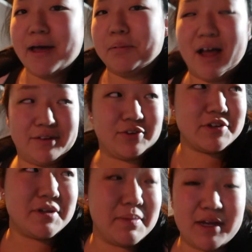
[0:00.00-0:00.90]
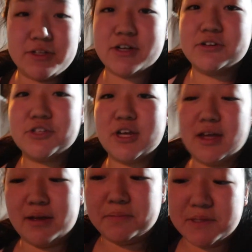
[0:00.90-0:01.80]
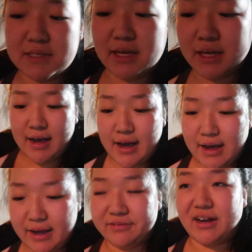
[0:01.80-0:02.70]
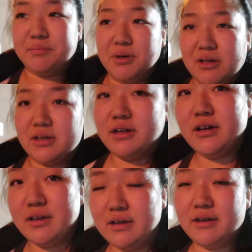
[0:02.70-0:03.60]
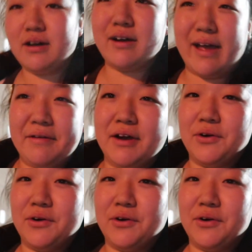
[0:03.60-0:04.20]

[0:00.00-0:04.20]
I applied for some internships. I read a book, hung out at